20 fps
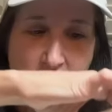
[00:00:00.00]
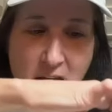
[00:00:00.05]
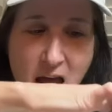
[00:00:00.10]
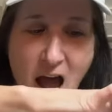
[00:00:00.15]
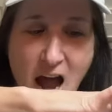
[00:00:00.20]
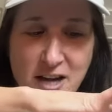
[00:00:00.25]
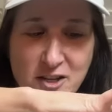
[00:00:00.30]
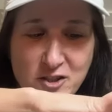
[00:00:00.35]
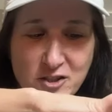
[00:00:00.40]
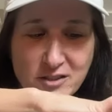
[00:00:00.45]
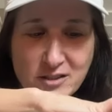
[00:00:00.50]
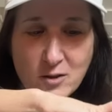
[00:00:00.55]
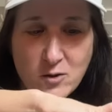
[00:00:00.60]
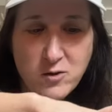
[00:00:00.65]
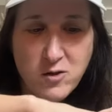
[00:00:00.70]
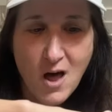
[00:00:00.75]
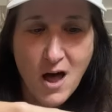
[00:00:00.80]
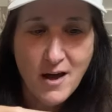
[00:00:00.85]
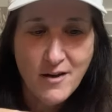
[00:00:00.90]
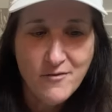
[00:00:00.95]
I just
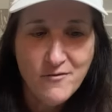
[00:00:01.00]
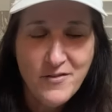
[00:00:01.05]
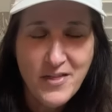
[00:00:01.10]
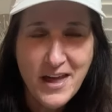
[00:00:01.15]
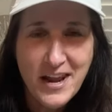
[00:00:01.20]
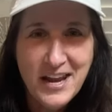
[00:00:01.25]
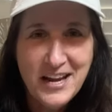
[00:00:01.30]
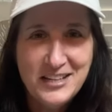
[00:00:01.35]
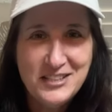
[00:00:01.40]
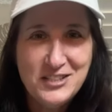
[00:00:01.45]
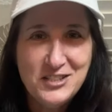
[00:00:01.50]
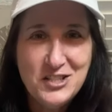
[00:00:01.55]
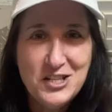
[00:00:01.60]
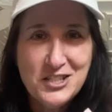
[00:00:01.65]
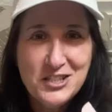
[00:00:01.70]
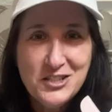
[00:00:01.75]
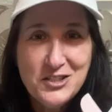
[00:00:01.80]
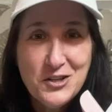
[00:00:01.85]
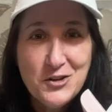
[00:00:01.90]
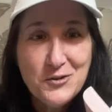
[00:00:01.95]
love that it's
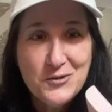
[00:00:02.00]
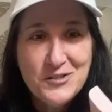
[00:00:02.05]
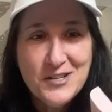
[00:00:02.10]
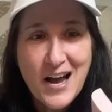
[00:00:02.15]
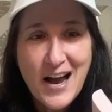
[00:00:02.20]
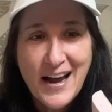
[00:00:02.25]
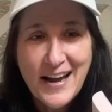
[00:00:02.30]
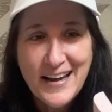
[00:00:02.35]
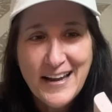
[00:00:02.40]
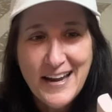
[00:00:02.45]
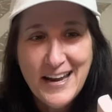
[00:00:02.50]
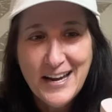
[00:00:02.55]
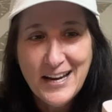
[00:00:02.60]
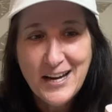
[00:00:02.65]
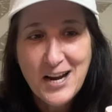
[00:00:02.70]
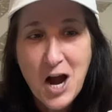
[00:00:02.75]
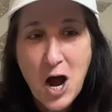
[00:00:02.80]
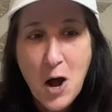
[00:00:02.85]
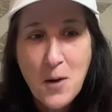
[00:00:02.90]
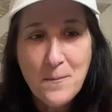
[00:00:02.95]
just so tiny and
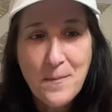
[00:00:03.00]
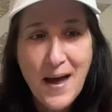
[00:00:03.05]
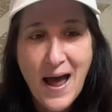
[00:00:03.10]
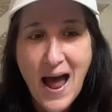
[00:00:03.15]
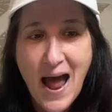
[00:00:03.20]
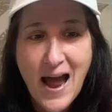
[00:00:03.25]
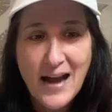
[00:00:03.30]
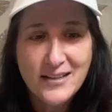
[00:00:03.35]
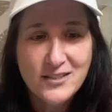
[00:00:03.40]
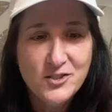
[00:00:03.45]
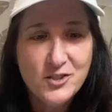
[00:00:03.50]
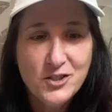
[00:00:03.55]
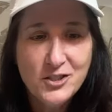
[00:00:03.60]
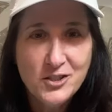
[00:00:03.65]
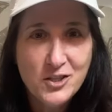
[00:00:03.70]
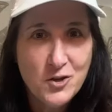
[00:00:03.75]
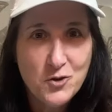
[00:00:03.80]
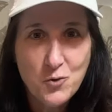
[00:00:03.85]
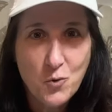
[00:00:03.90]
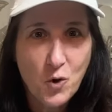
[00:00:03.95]
compact, just
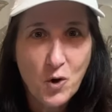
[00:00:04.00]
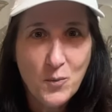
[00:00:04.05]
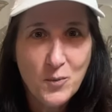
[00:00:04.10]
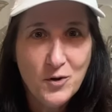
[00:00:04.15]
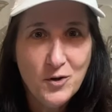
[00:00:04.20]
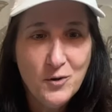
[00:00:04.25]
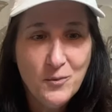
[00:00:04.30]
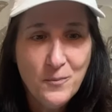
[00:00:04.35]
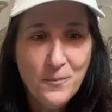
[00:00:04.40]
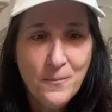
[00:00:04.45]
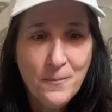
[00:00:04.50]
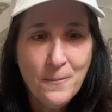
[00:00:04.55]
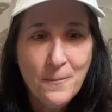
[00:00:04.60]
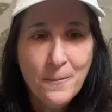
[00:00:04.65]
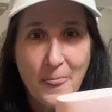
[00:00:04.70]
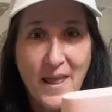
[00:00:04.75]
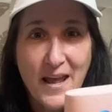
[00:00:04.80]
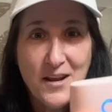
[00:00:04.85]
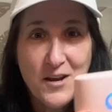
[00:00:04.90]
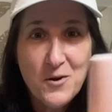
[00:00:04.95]
adorable.
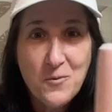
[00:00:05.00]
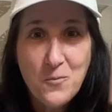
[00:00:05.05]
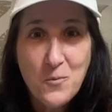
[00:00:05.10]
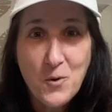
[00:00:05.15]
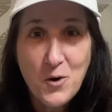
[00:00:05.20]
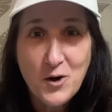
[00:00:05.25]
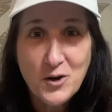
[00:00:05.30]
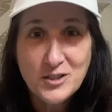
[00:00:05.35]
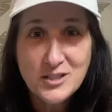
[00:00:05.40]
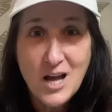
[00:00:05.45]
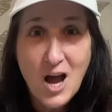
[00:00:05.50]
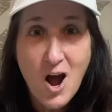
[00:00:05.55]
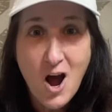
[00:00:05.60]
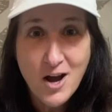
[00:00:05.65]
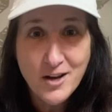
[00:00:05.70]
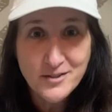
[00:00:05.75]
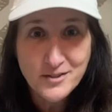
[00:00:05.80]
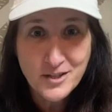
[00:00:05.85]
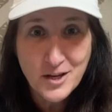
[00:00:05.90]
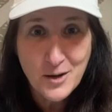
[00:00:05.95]
And it works
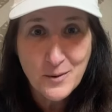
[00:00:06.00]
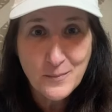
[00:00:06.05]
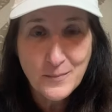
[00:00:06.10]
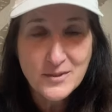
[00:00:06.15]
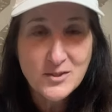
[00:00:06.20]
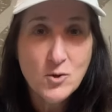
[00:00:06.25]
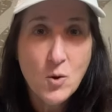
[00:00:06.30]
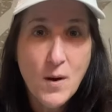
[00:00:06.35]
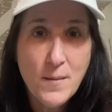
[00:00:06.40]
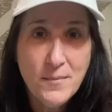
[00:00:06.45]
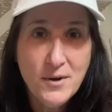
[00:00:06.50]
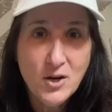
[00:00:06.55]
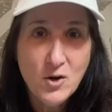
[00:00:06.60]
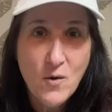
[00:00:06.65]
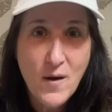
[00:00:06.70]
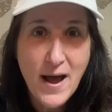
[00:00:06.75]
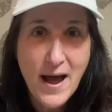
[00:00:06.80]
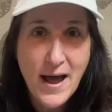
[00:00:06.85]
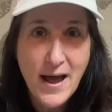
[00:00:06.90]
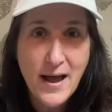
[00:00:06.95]
awesome. So I'm gonna go
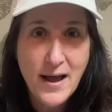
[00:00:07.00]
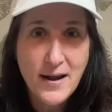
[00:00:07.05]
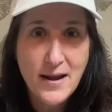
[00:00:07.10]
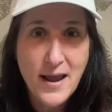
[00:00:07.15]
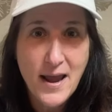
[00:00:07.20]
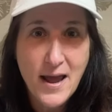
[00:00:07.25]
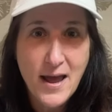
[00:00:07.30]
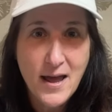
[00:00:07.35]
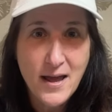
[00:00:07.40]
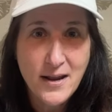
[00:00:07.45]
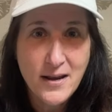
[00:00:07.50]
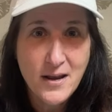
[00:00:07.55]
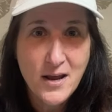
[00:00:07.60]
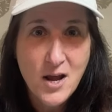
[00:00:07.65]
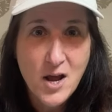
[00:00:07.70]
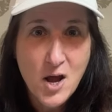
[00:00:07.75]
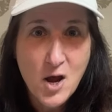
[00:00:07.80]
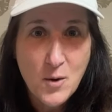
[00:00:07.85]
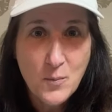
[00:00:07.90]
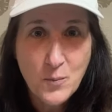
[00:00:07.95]
ahead and
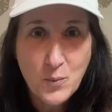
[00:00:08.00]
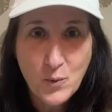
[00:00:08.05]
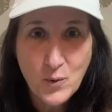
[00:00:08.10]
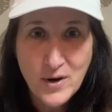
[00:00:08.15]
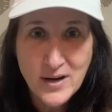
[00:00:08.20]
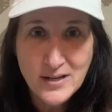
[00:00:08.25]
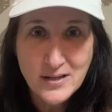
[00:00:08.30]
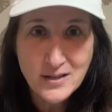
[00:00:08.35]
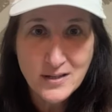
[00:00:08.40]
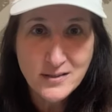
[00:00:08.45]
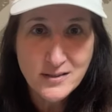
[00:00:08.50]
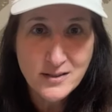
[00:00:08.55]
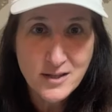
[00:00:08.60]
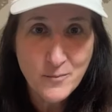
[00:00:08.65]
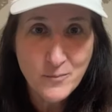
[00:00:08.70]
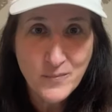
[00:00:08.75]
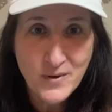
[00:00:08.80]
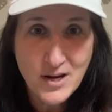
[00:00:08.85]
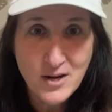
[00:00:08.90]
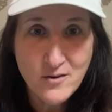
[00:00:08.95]
print
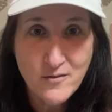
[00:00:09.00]
something